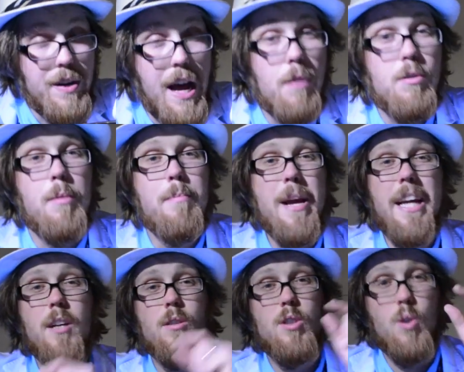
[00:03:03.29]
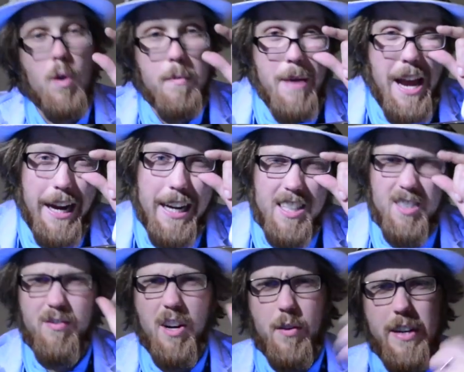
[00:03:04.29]
now to make your sorbet, it
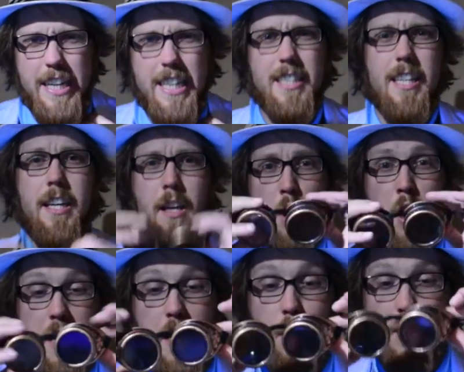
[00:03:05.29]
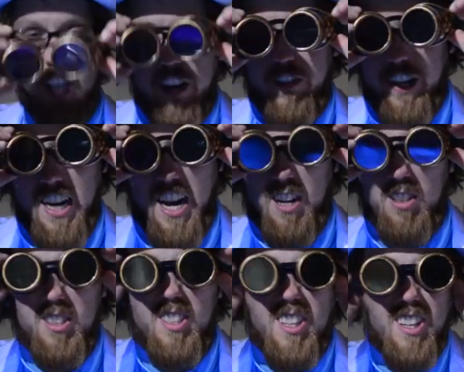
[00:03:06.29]
is very easy. Need our safety
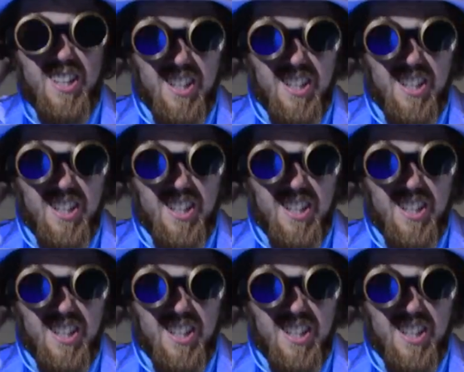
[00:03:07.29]
goggles.